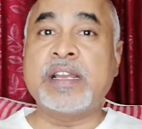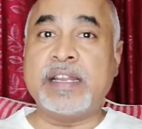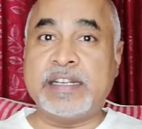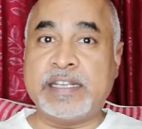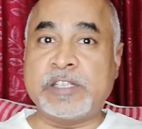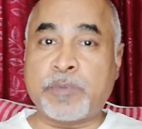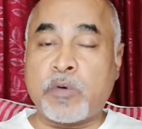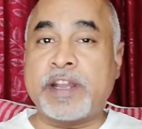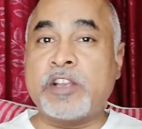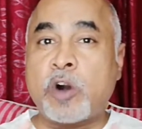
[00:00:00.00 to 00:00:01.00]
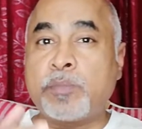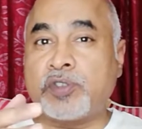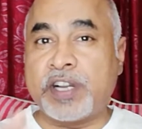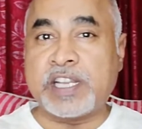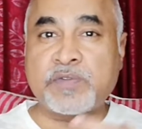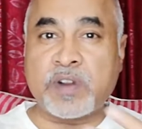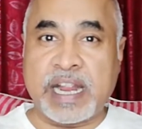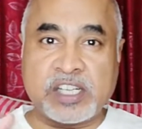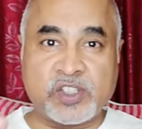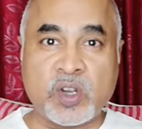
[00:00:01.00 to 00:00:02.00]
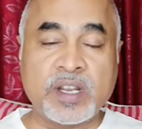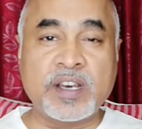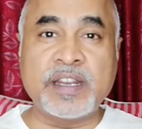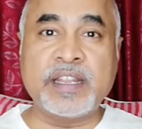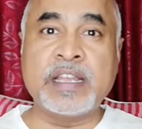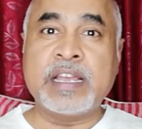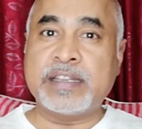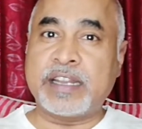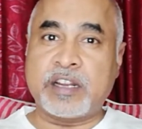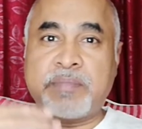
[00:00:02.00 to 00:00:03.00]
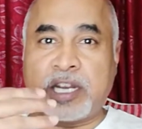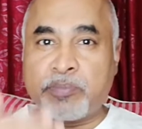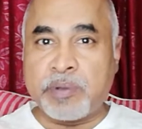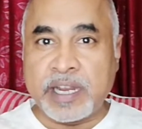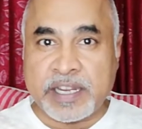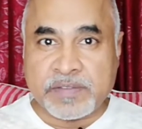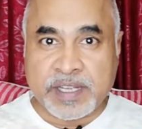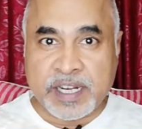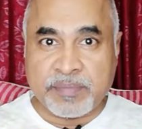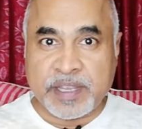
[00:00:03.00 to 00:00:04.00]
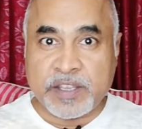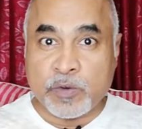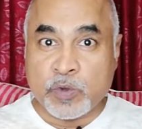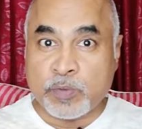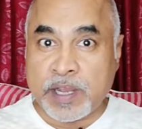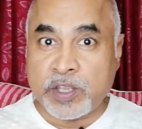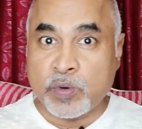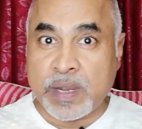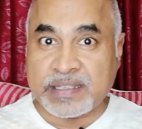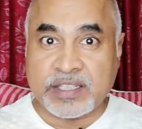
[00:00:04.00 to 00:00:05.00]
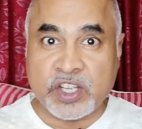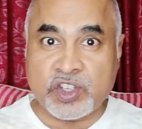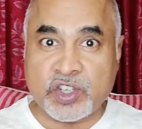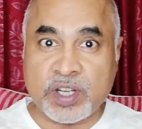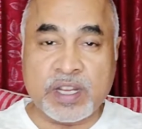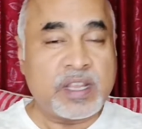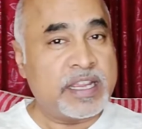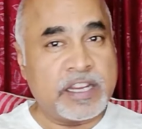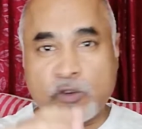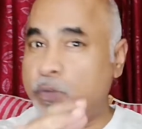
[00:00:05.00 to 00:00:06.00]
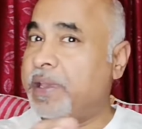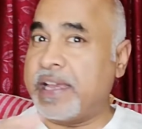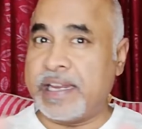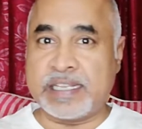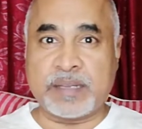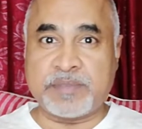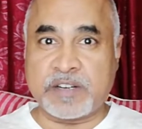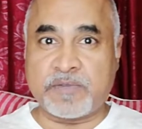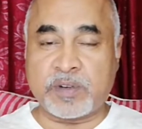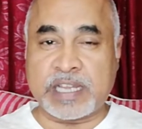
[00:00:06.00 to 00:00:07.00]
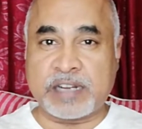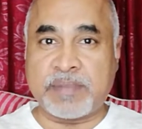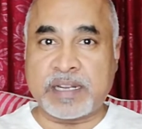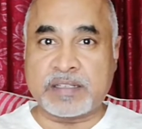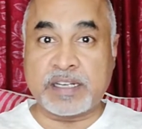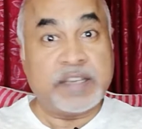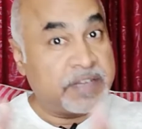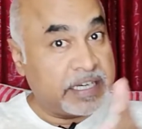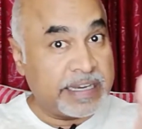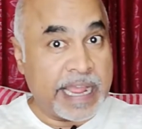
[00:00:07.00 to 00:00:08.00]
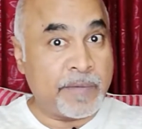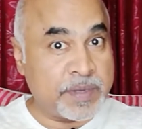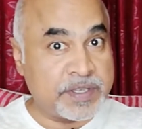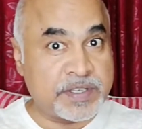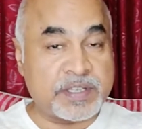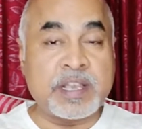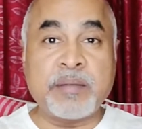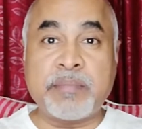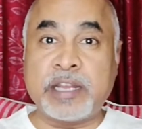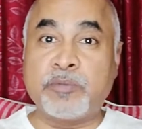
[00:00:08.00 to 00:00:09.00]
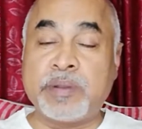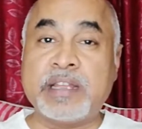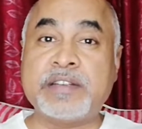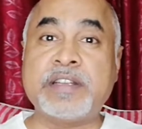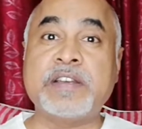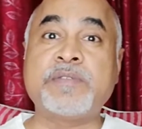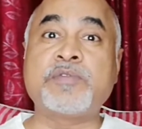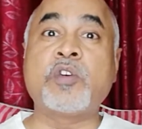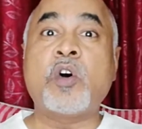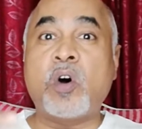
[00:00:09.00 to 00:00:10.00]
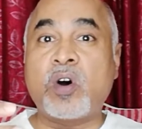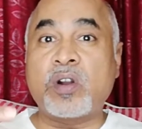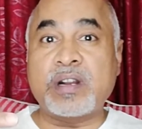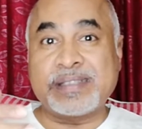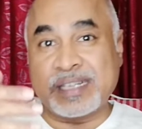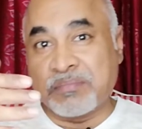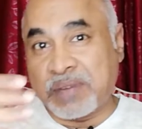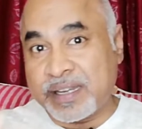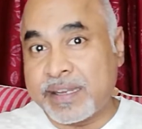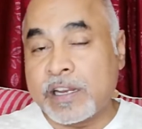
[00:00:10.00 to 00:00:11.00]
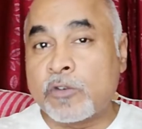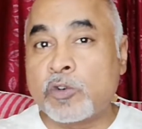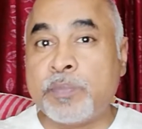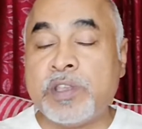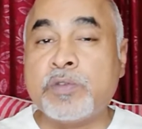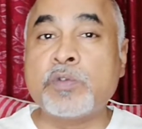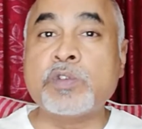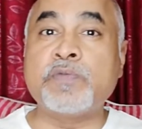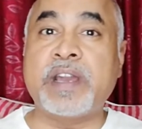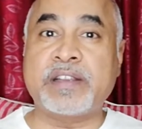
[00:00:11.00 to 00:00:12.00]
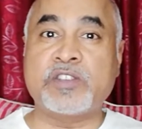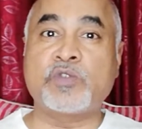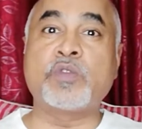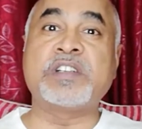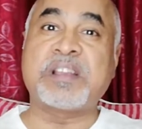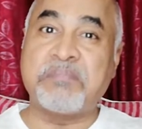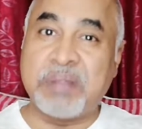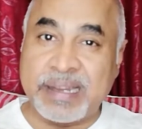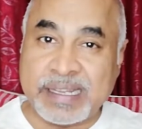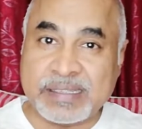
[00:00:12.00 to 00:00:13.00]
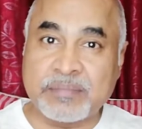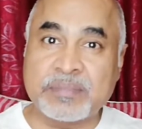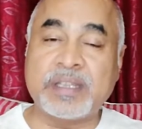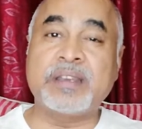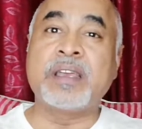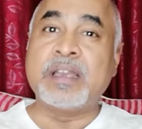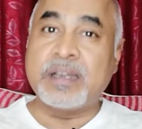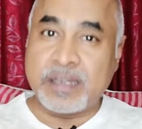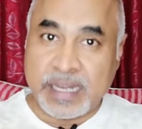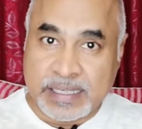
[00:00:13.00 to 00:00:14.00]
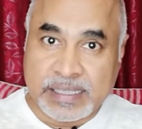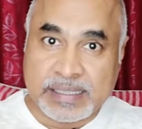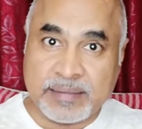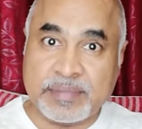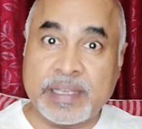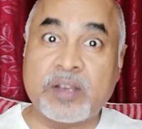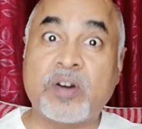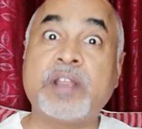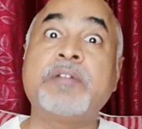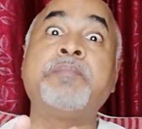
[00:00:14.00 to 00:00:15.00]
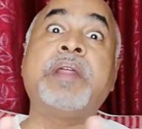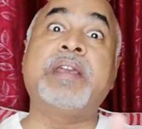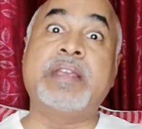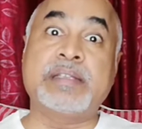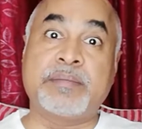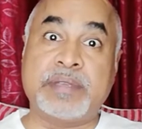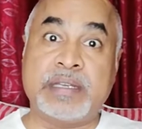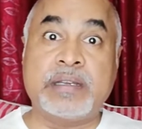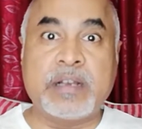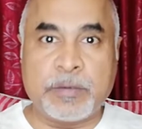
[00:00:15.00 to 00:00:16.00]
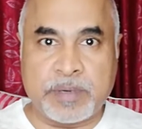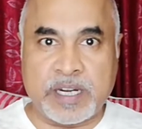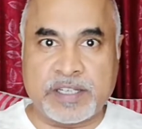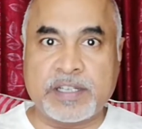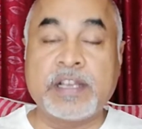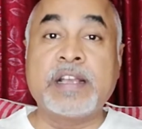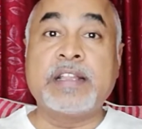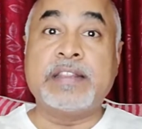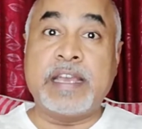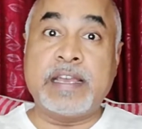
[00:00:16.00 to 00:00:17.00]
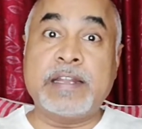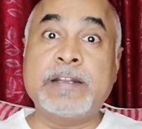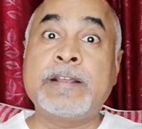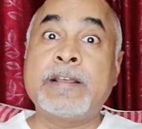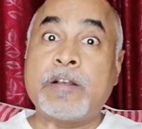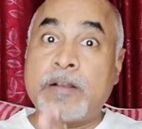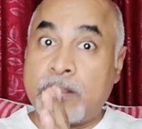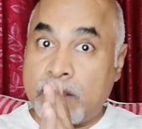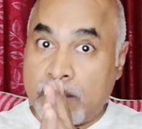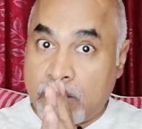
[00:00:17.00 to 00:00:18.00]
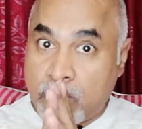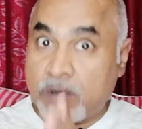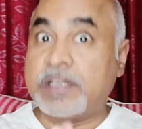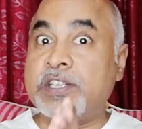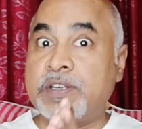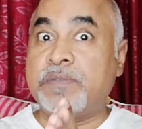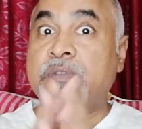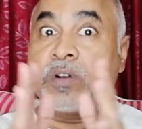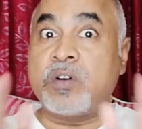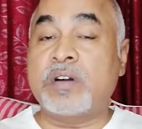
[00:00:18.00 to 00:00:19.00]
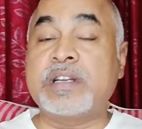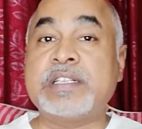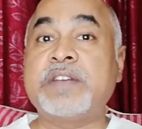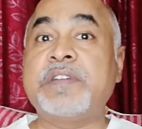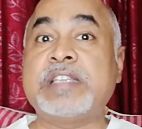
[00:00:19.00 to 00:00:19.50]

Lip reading: It is providing opportunities for hands-on learning. There are manipulatives that are being used by you as a teacher. It could be any subject for that matter. Even in languages, manipulatives or certain material could be used where the students are building something, creating something, or even breaking something apart. Then Cognitive is